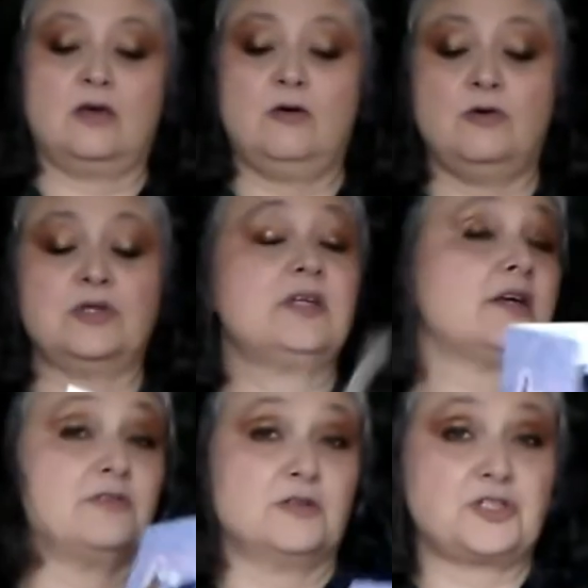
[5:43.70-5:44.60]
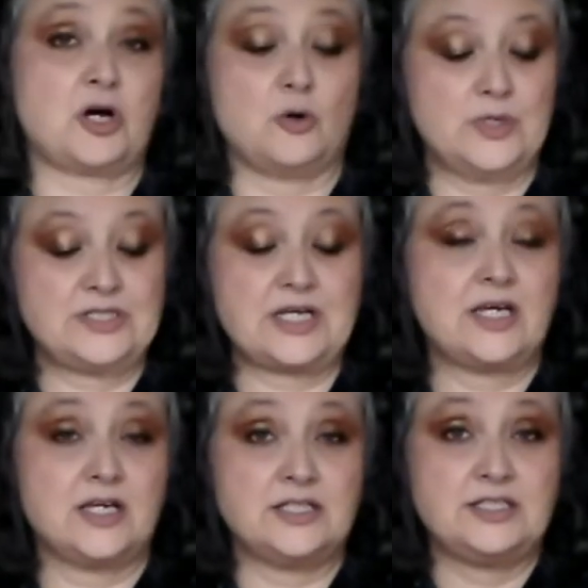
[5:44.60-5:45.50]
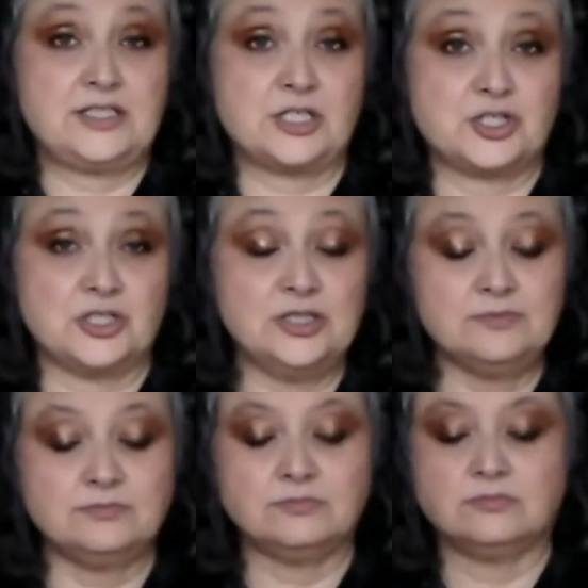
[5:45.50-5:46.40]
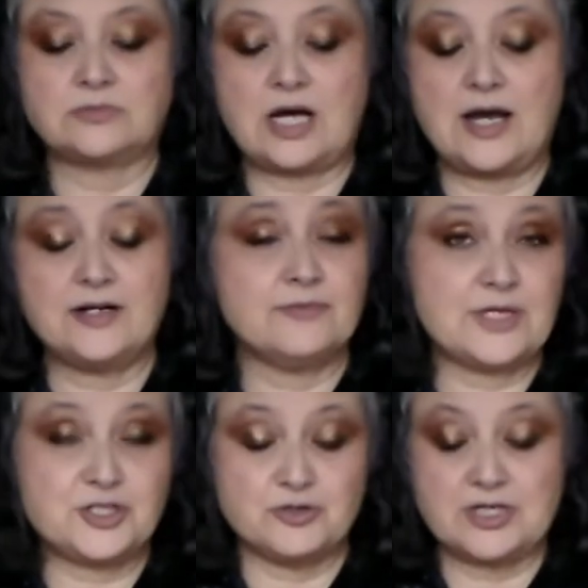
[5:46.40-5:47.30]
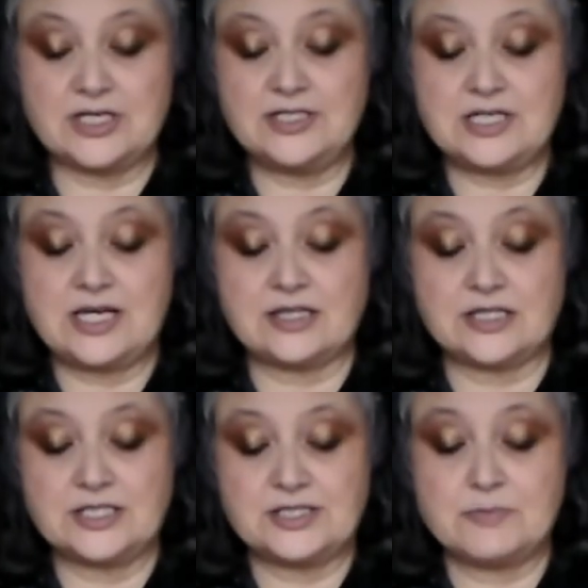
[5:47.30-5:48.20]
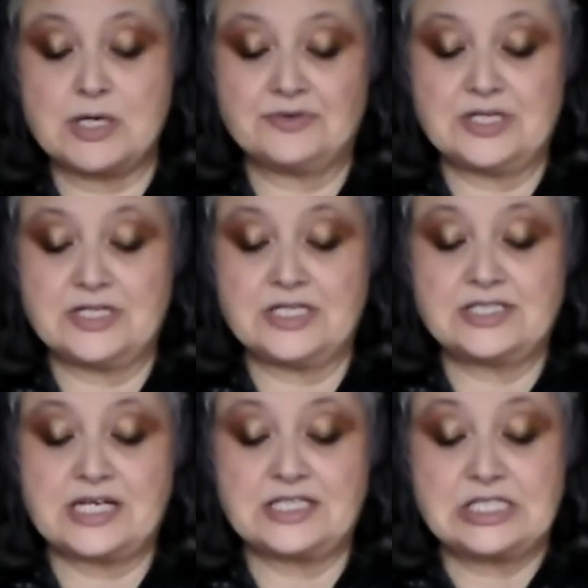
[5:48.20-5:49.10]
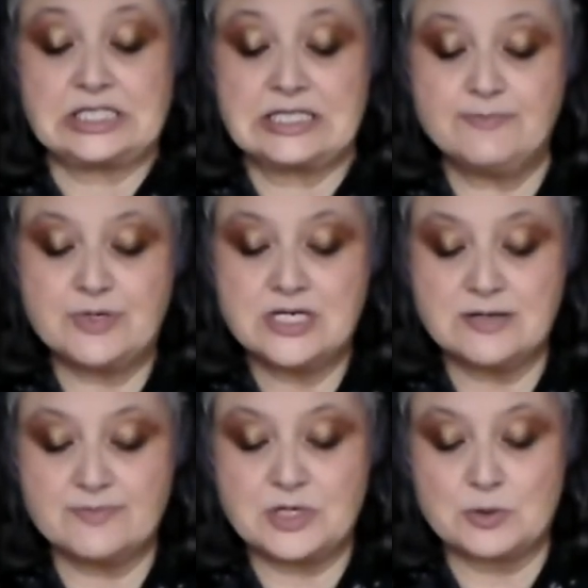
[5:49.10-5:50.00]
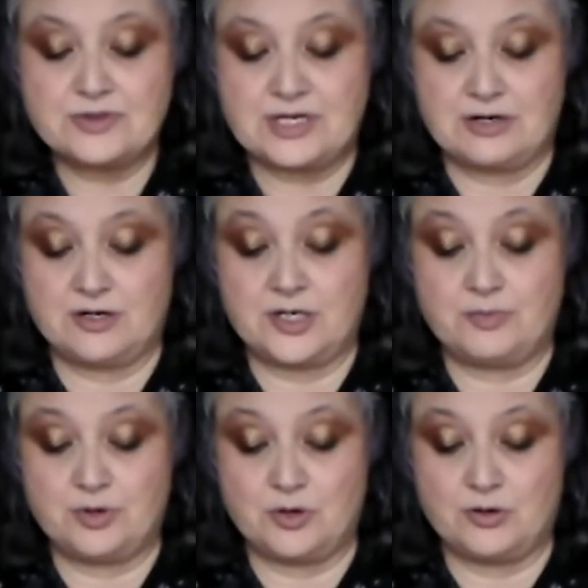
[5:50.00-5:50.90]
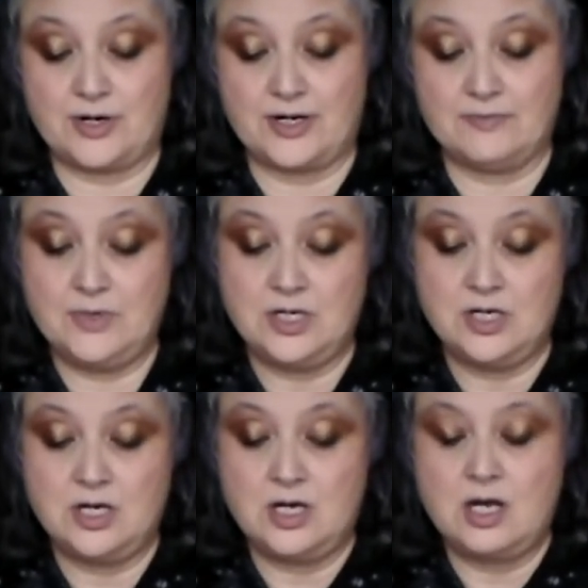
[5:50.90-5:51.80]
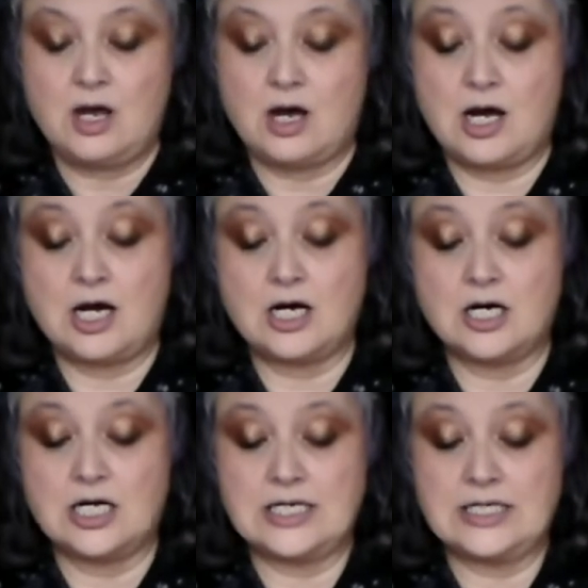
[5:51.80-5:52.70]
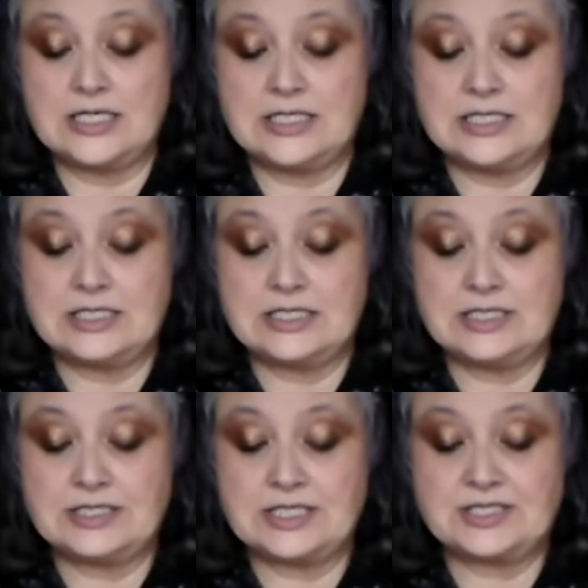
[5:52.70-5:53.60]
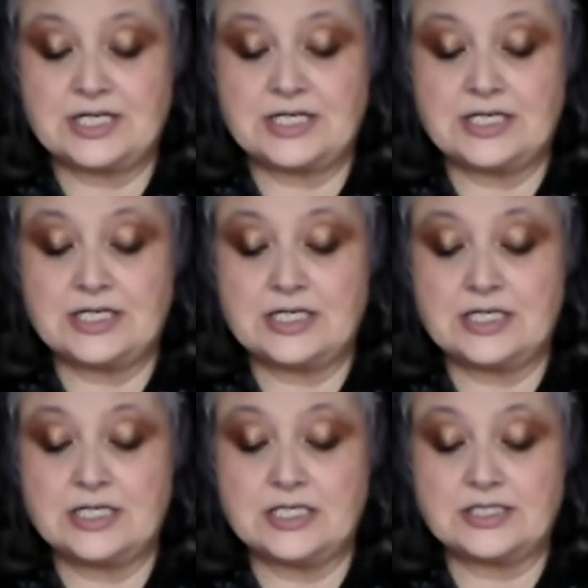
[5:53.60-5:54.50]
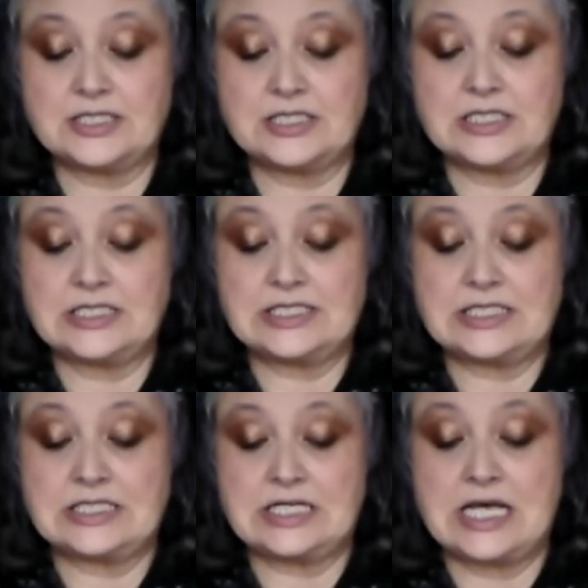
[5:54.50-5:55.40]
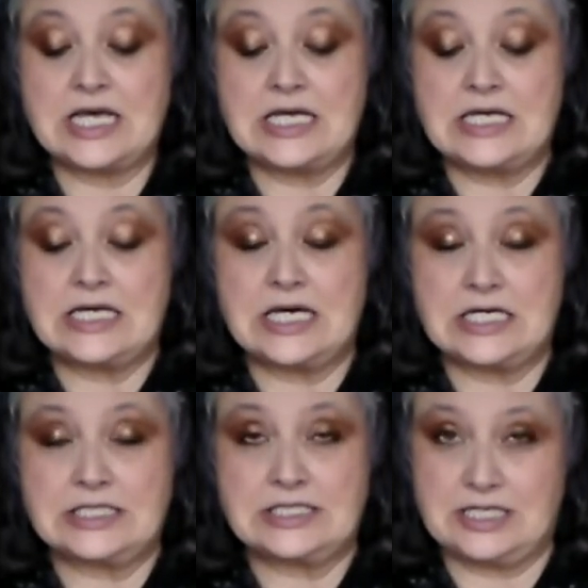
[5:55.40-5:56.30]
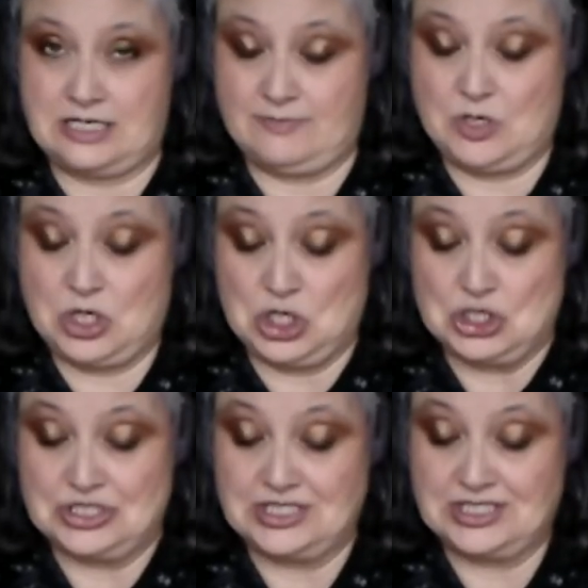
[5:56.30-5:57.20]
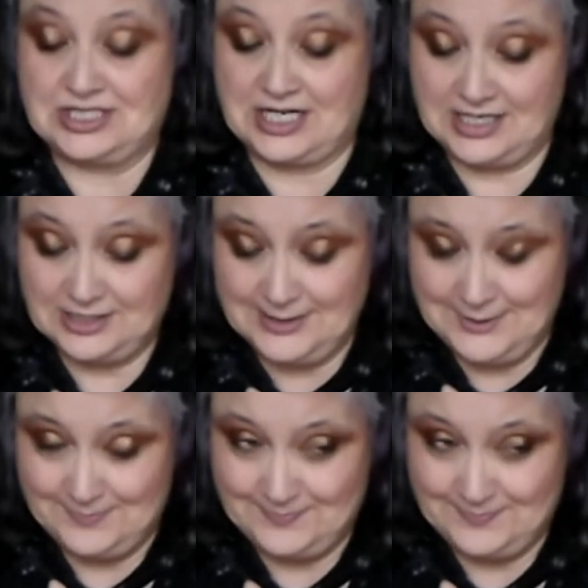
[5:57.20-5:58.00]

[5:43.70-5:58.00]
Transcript: Okay, there's always a digital item that you get. And this month it is a sleep hypnotherapy program. Uh, it is it's a it is in ASMR style,